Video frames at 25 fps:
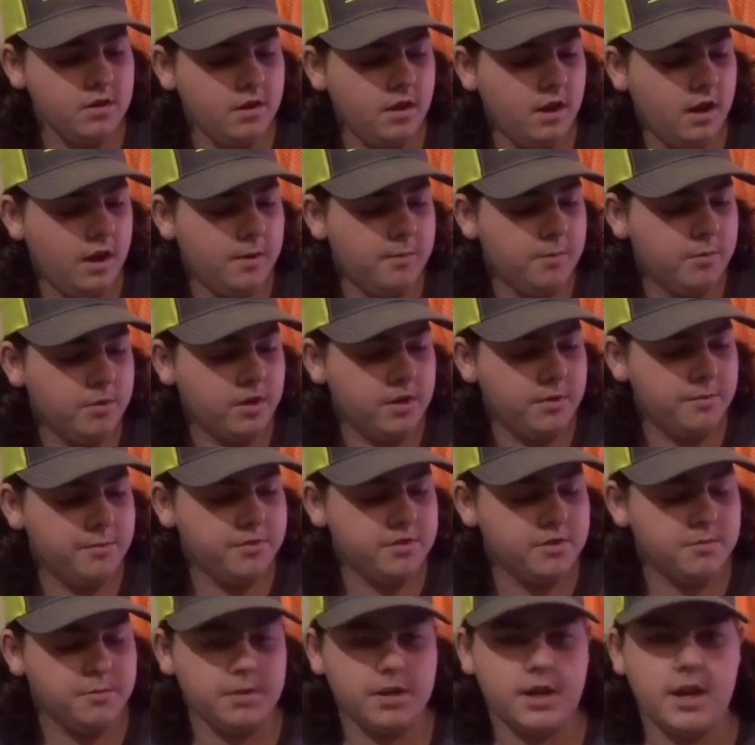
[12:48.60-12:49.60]
I'm going to get me
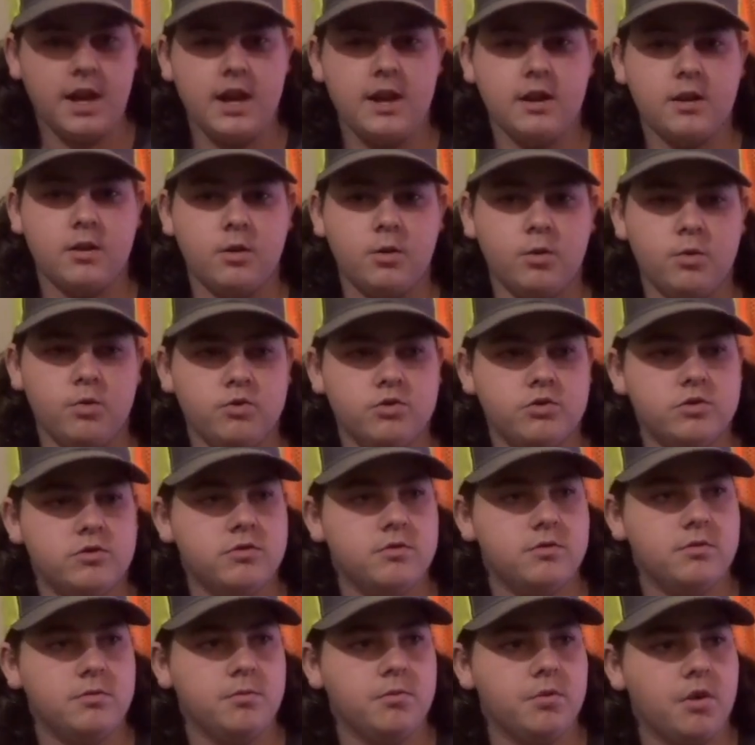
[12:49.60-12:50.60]
some mechanicals
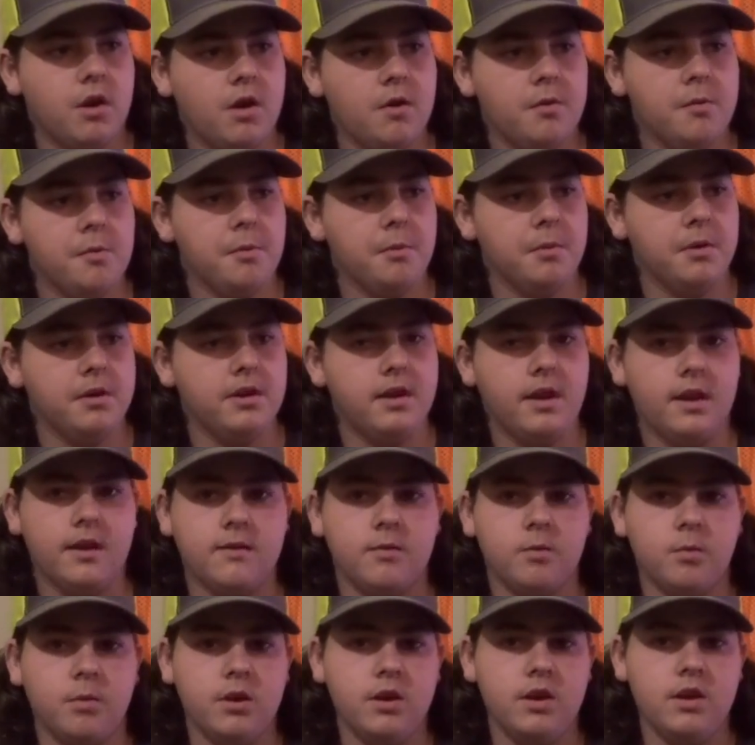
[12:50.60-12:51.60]
probably
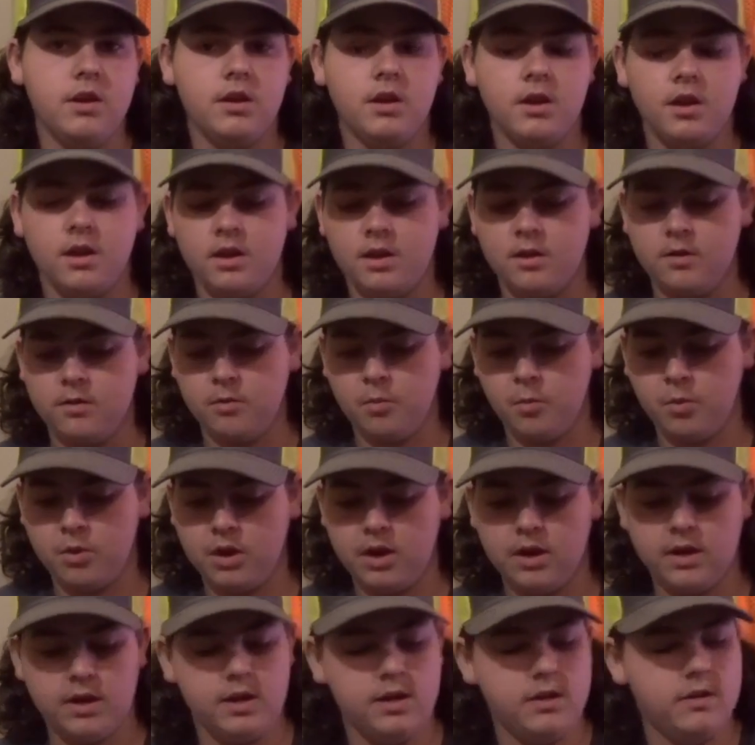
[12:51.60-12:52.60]
next week when
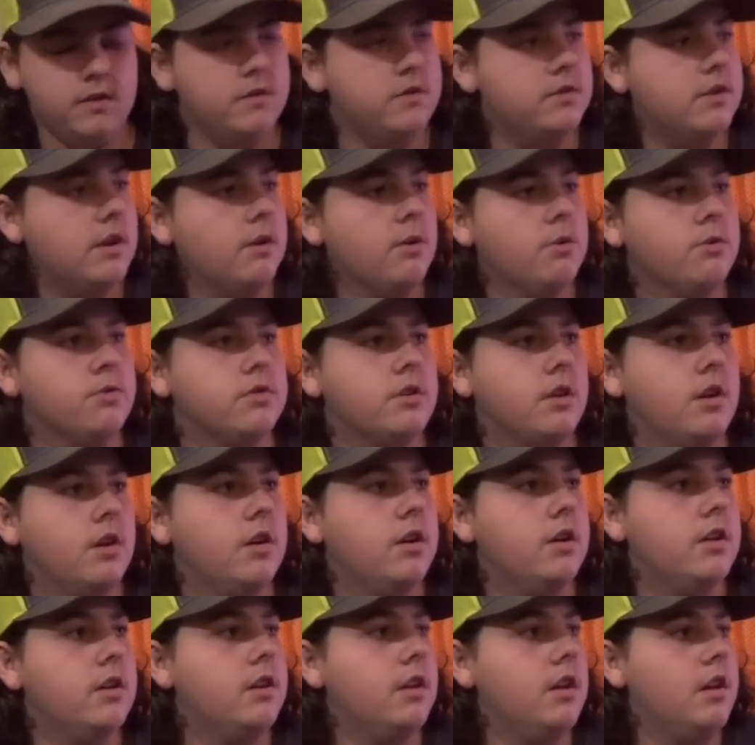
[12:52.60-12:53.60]
I get these arrows
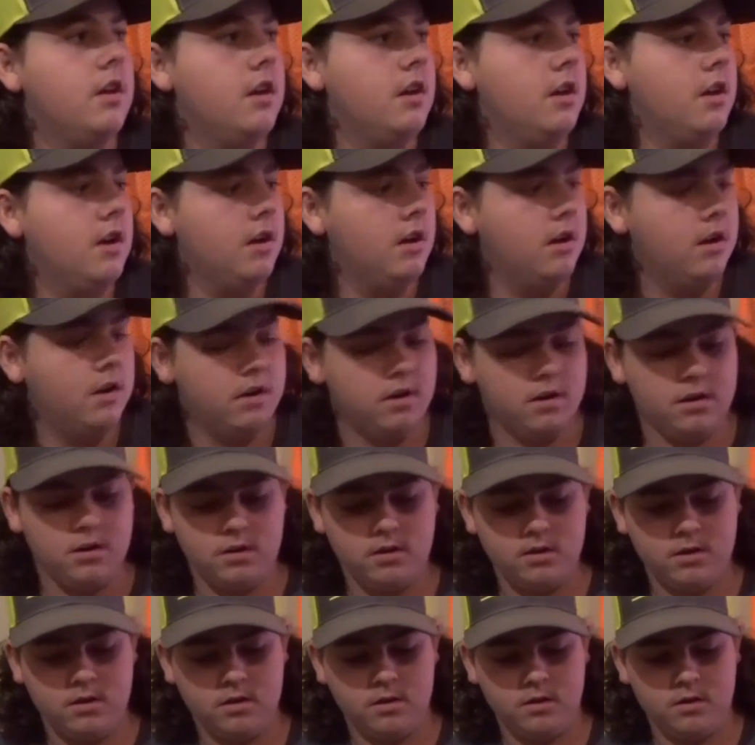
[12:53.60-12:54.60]
cut.
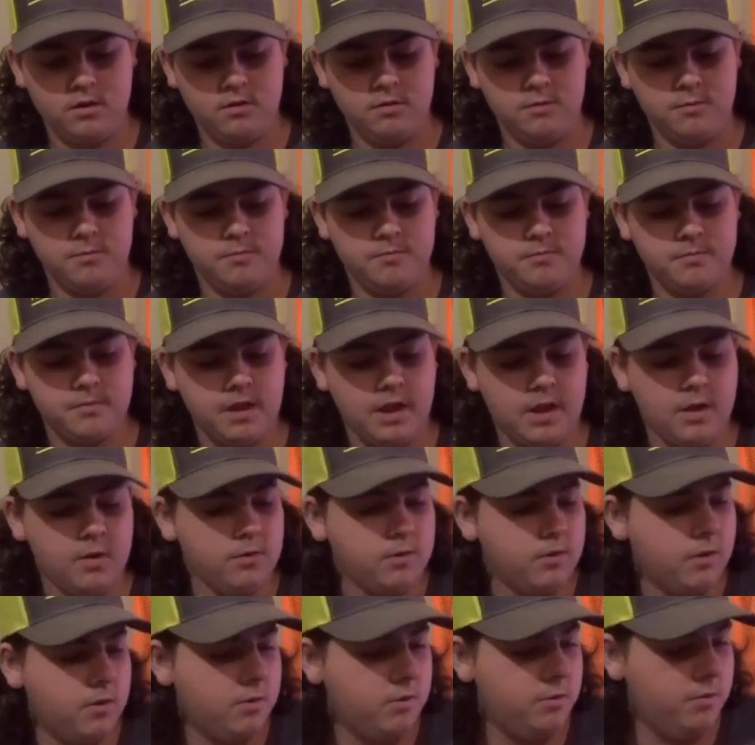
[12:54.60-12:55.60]
I
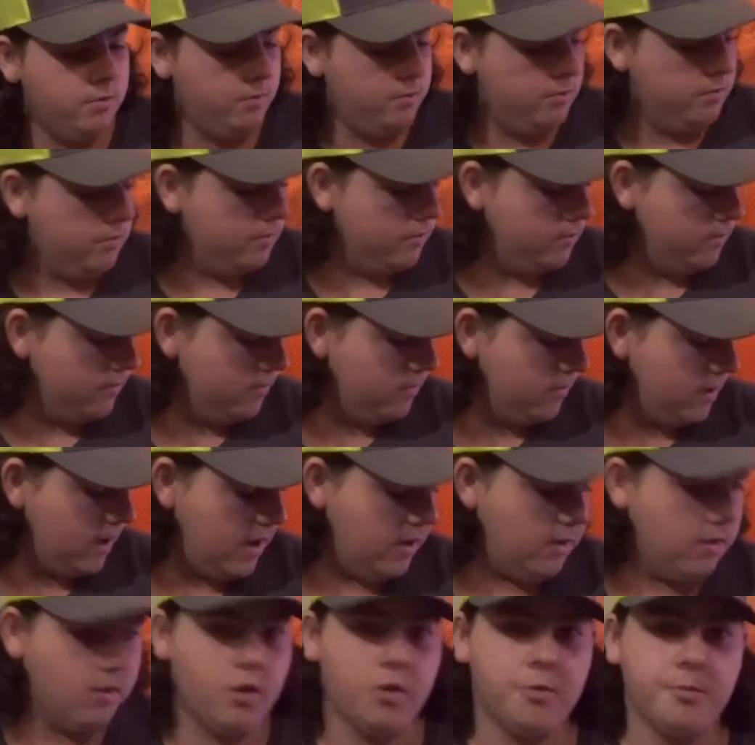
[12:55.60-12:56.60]
don't know
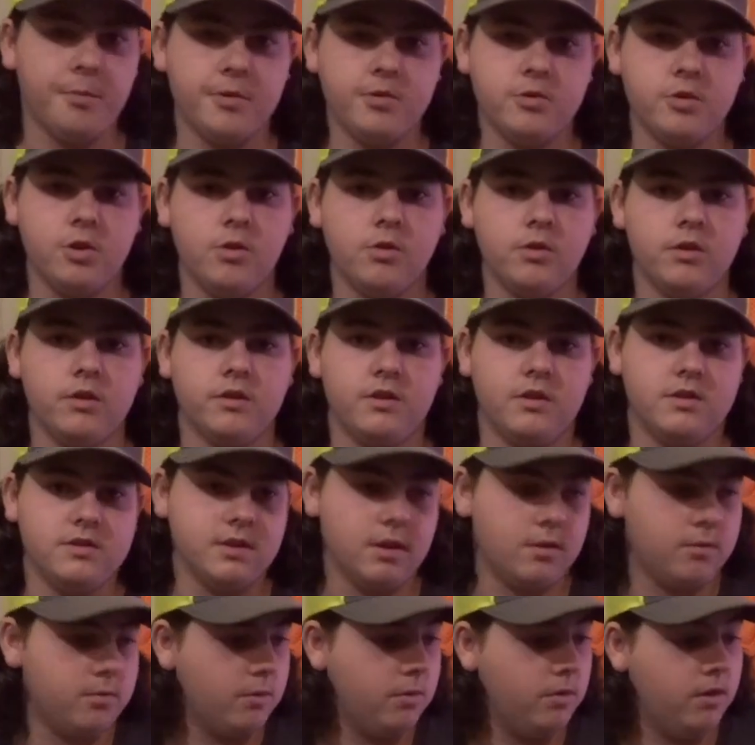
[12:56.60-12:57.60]
how long my draw length is.
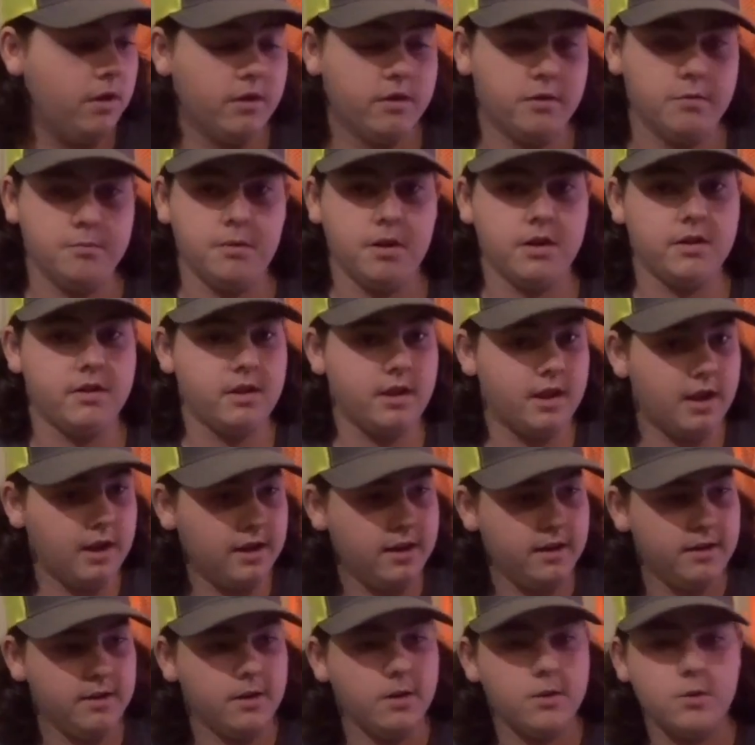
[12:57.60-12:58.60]
I don't know nothing about that. I
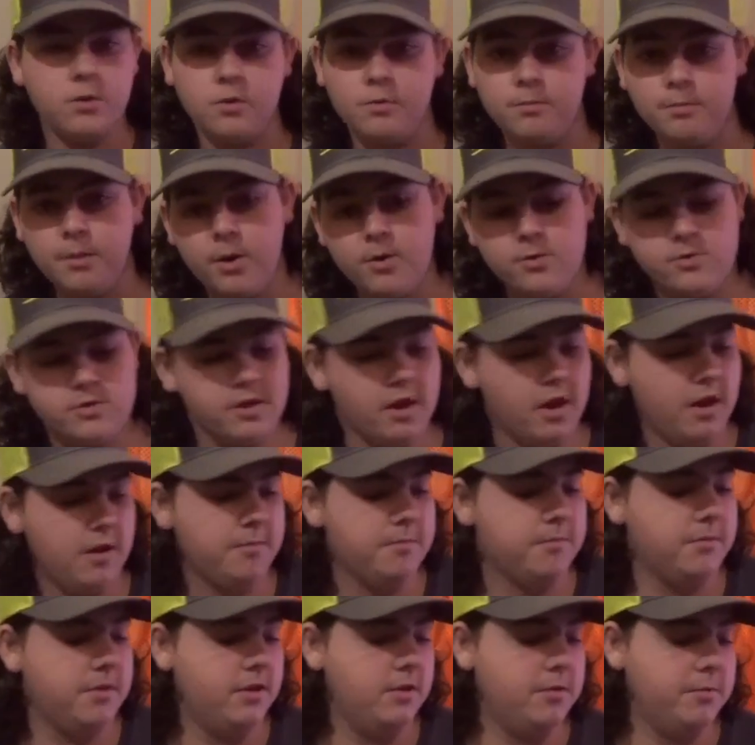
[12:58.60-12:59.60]
need to go to a bow
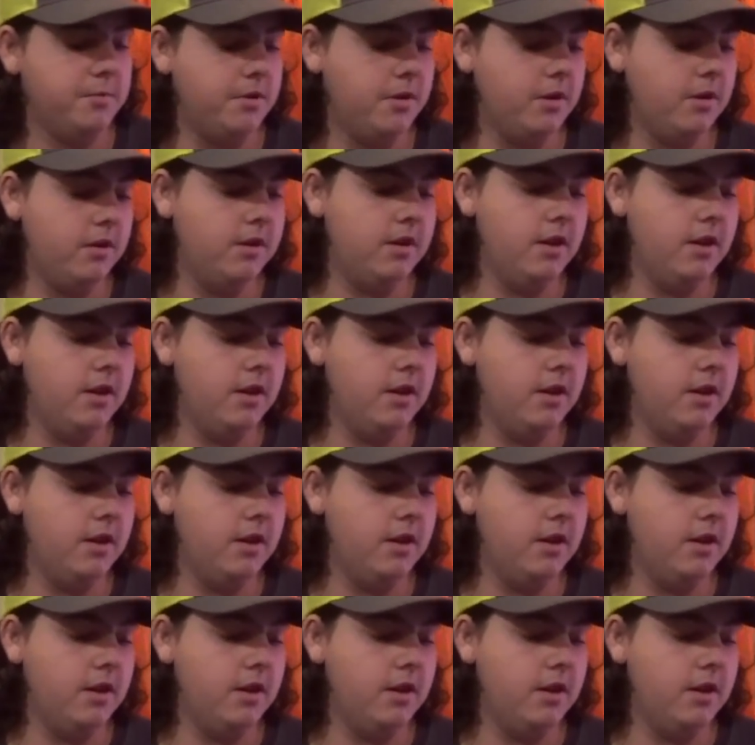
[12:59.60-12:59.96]
shop and get them cut.